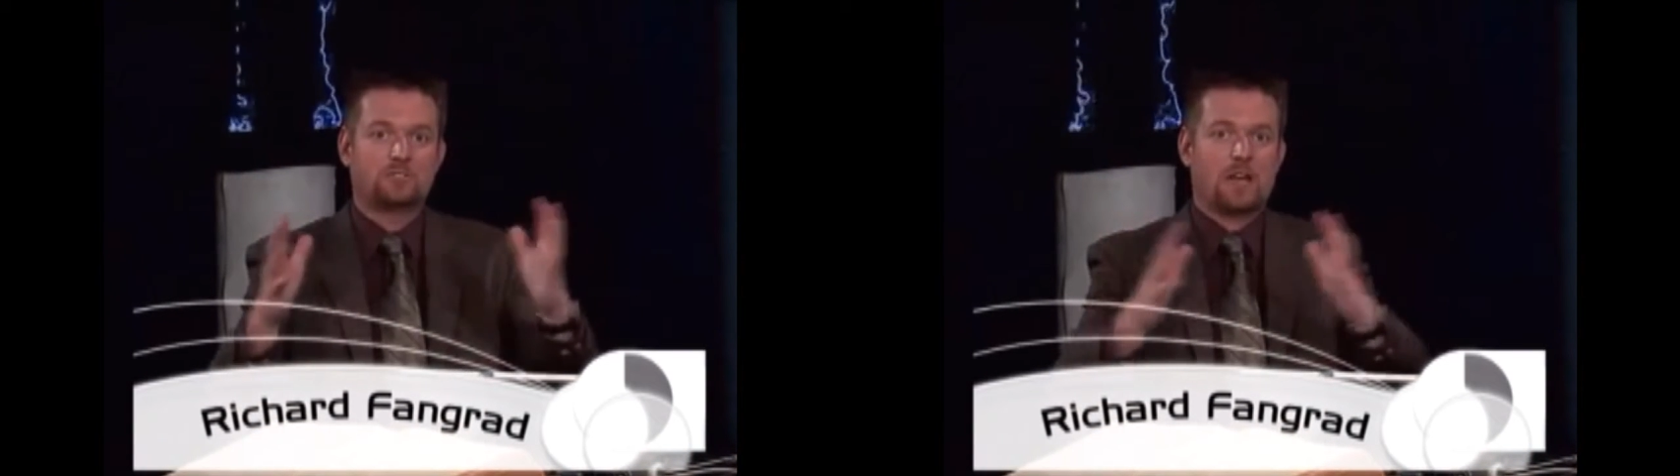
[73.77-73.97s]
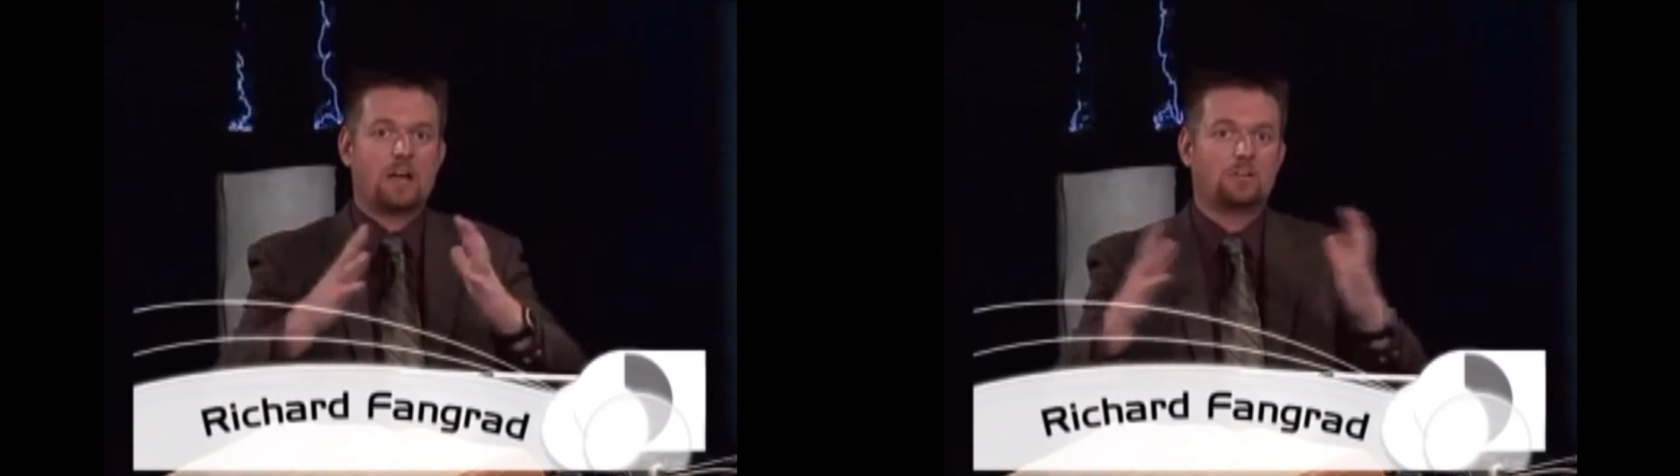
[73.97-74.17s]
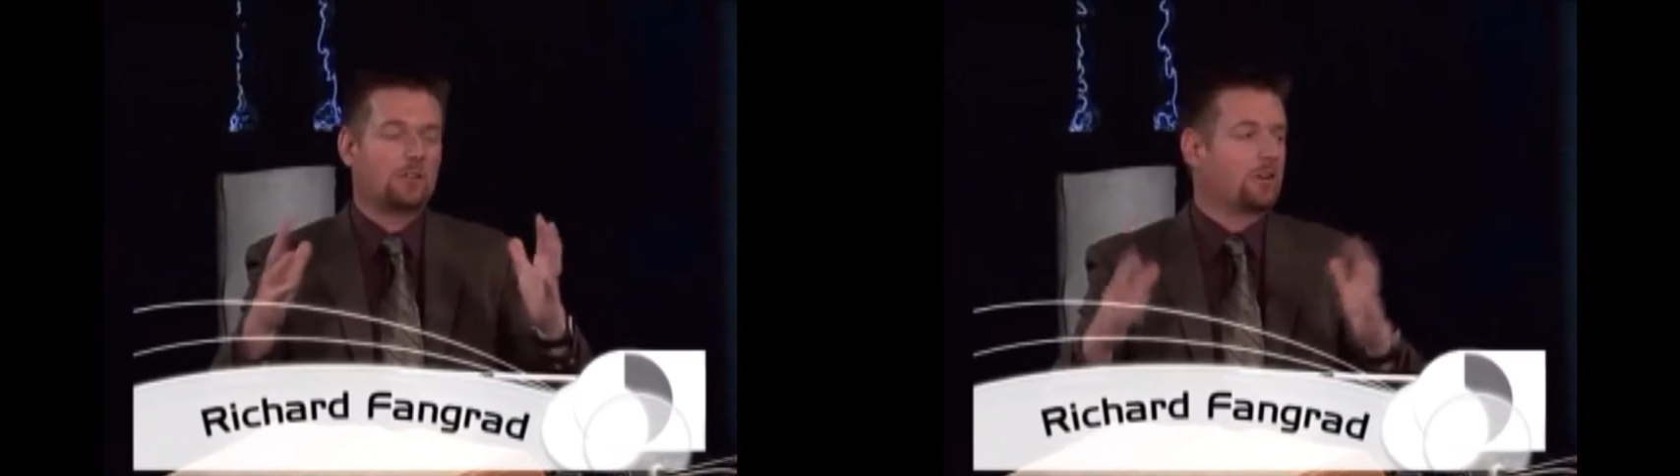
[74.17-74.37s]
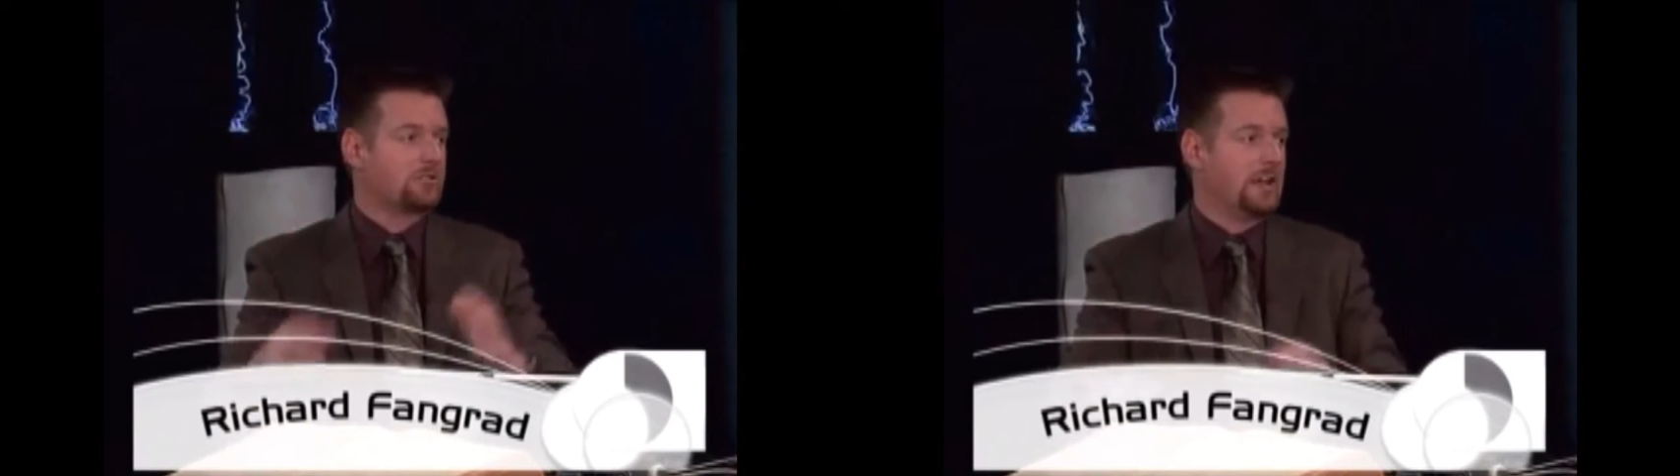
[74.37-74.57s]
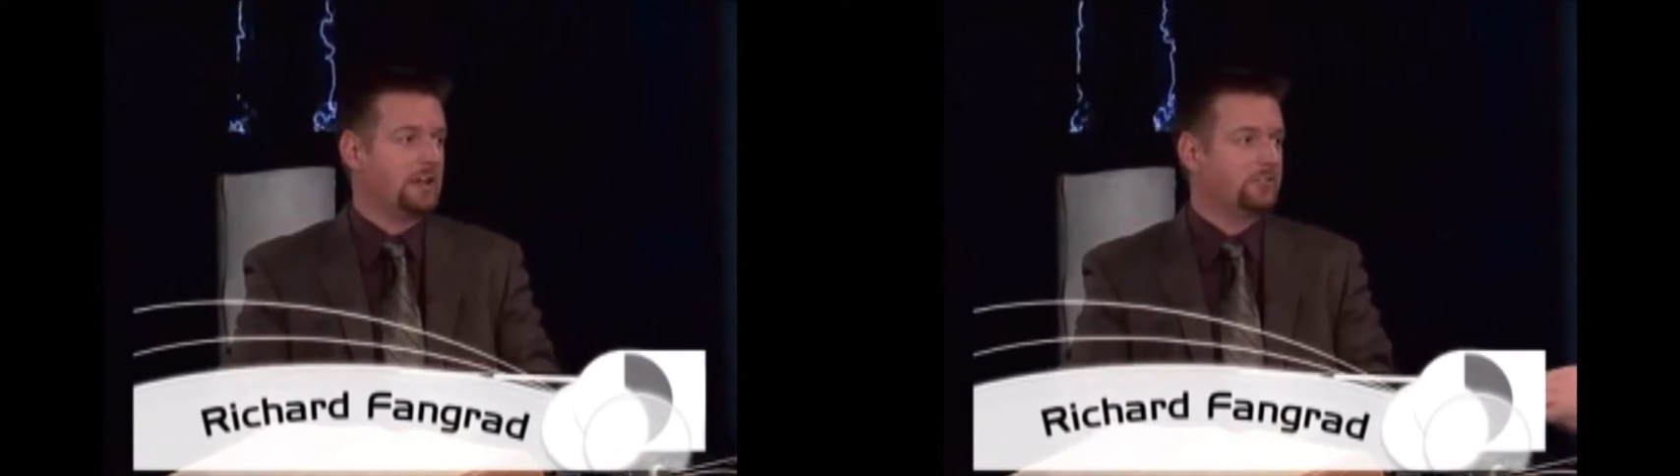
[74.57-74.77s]
to how
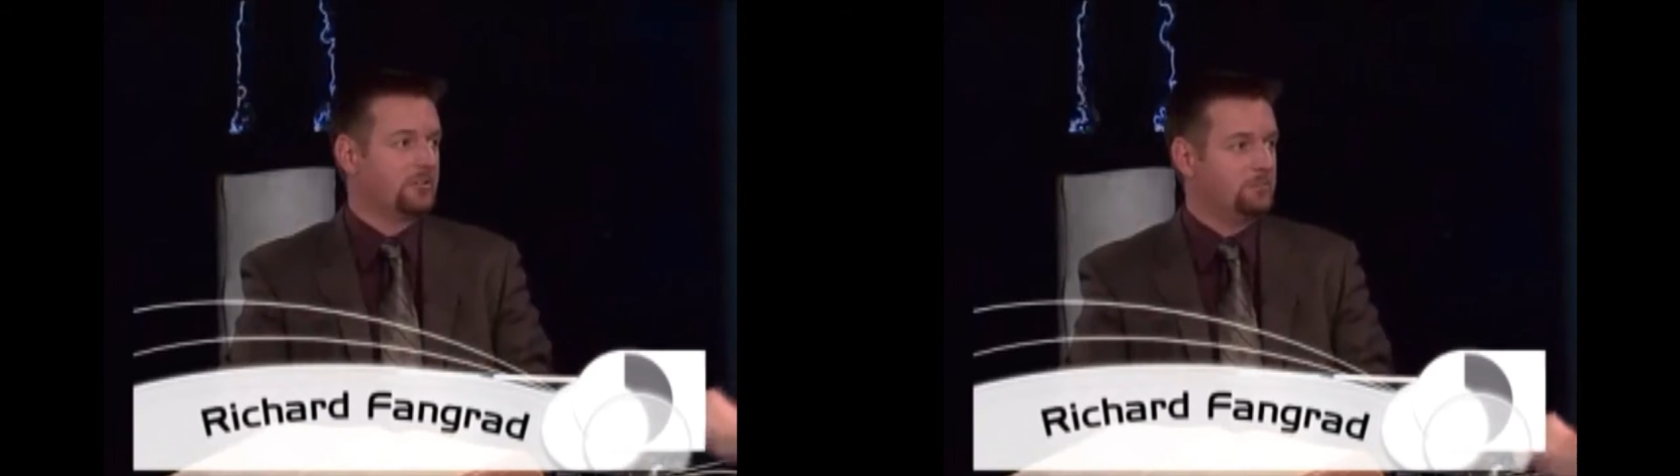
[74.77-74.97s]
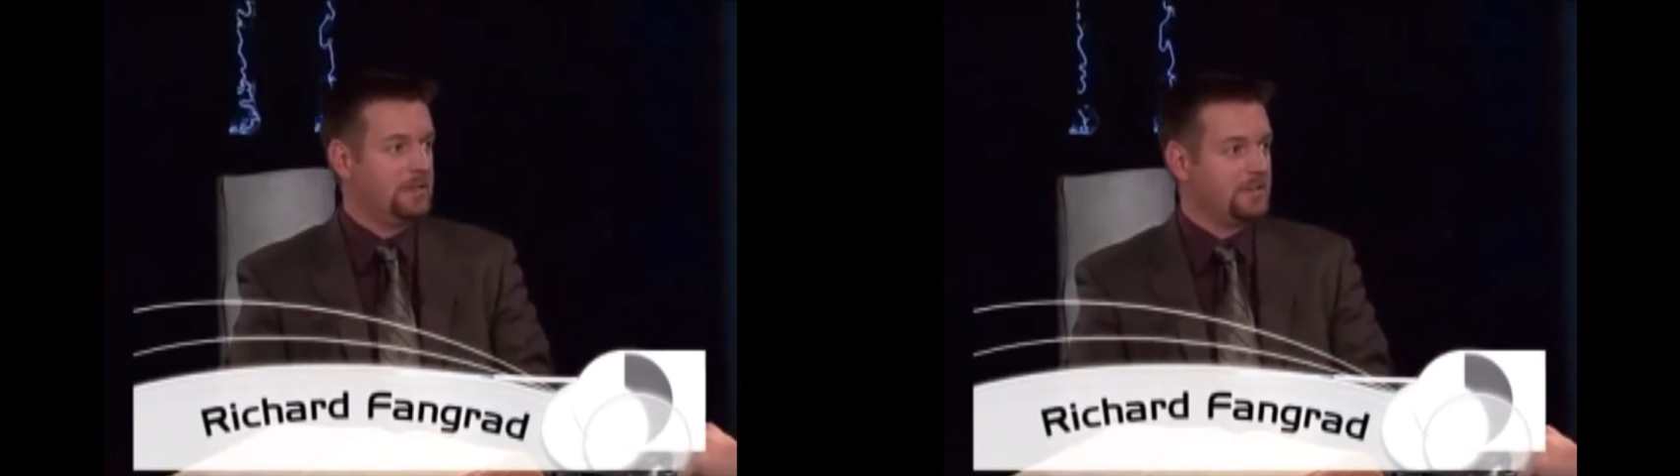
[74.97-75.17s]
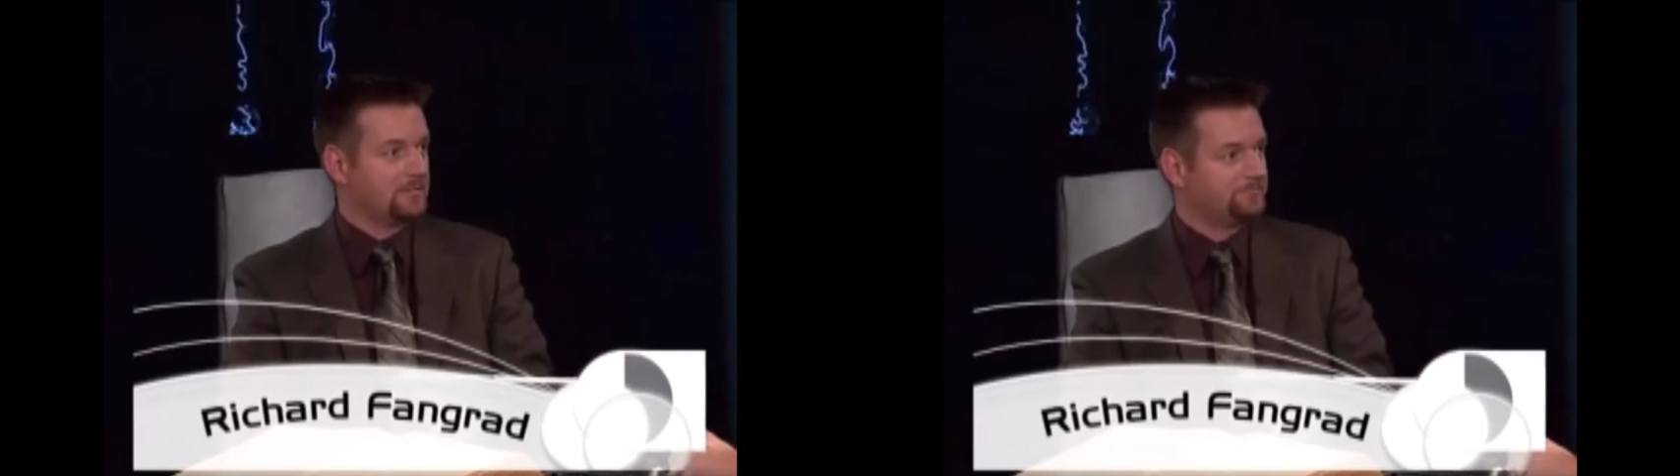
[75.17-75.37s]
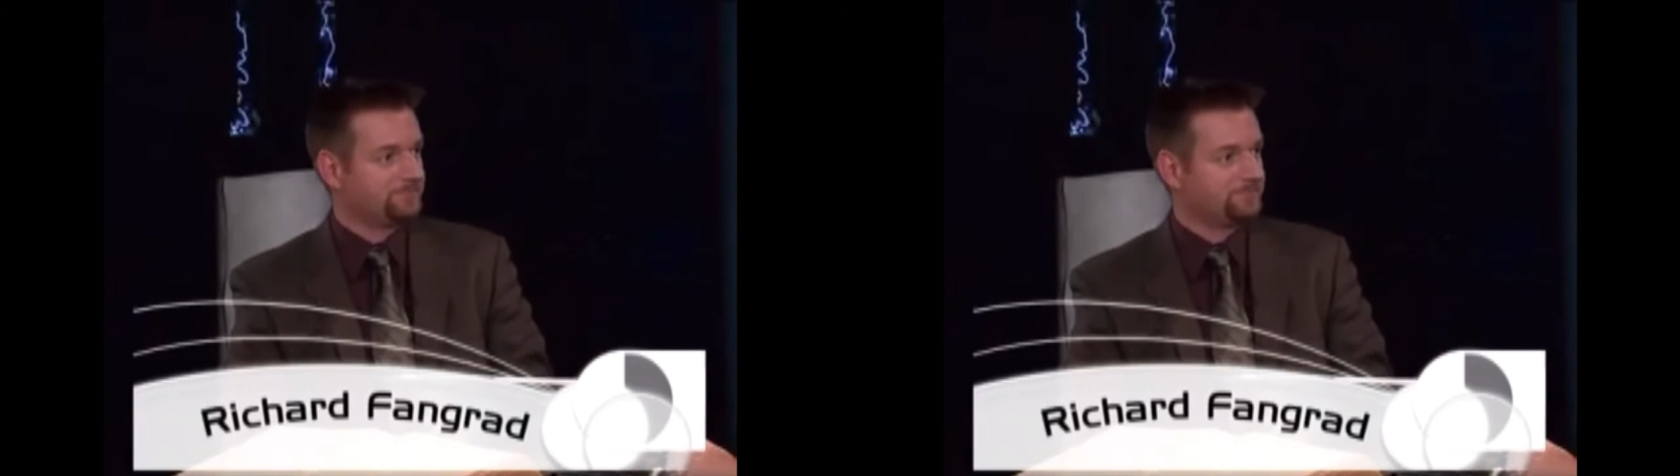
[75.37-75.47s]
large eggs can be.